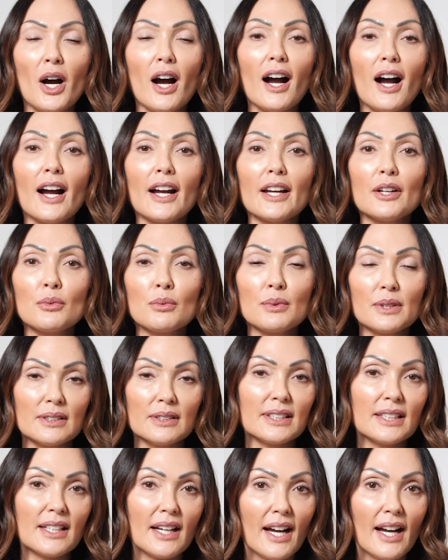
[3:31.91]
I
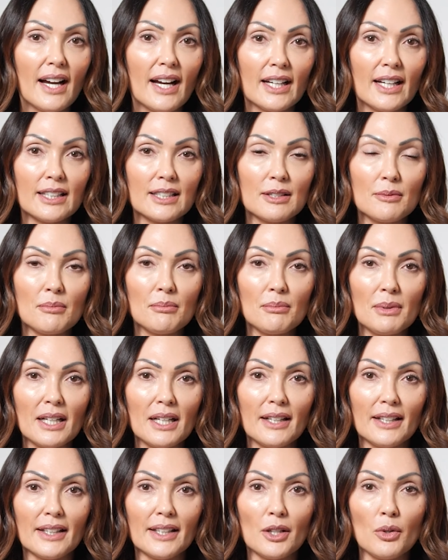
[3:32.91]
really had
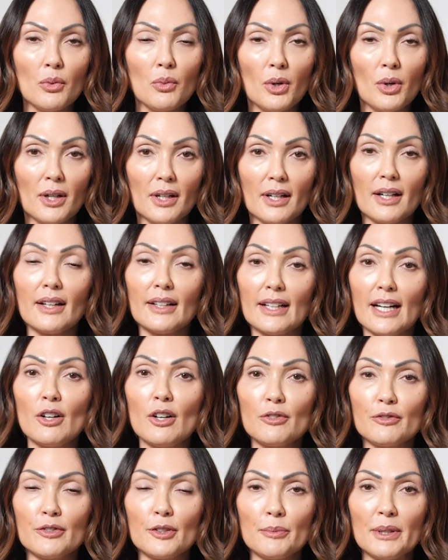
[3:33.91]
my work cut
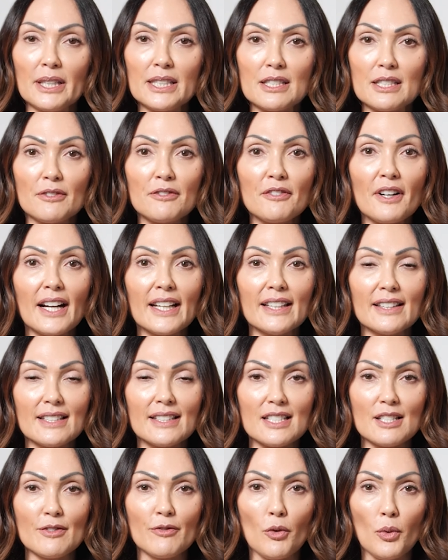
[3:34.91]
out for me to find
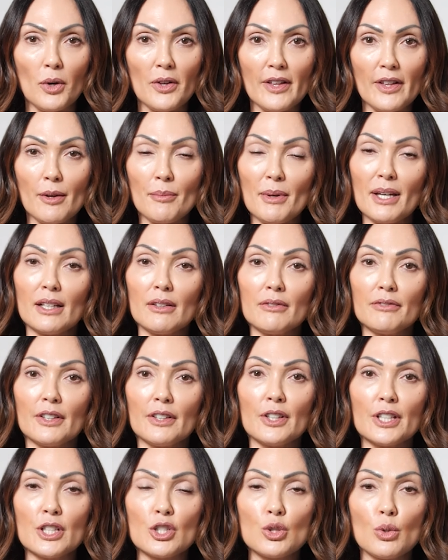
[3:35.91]
this for them in a
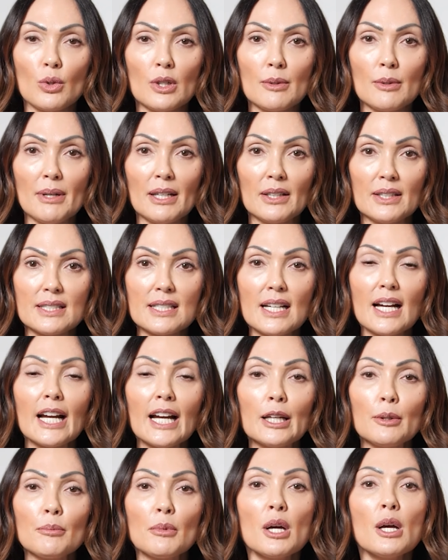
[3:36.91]
very short amount of
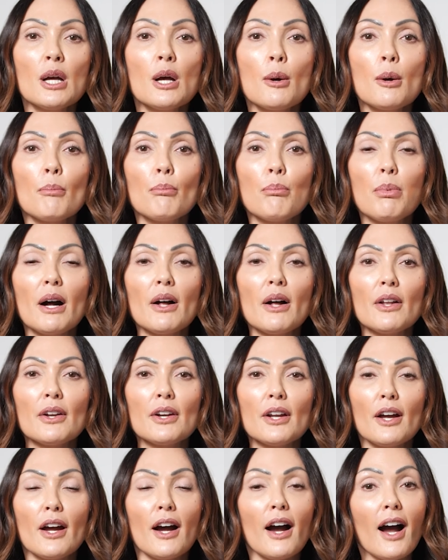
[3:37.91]
time.
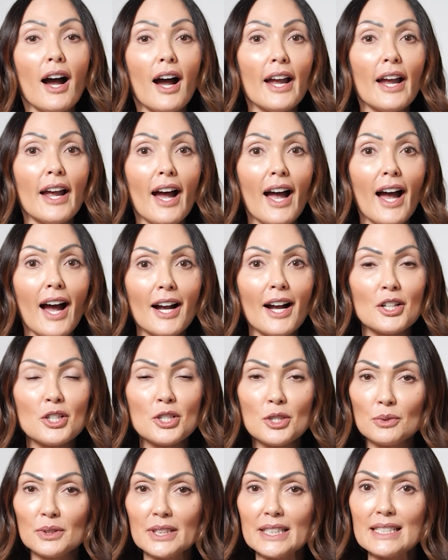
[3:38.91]
But I
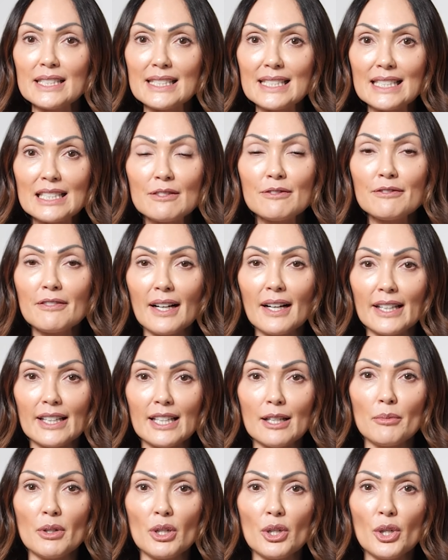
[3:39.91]
actually did find
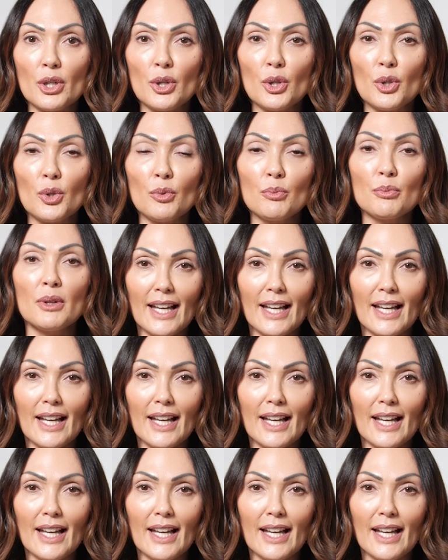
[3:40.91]
them a home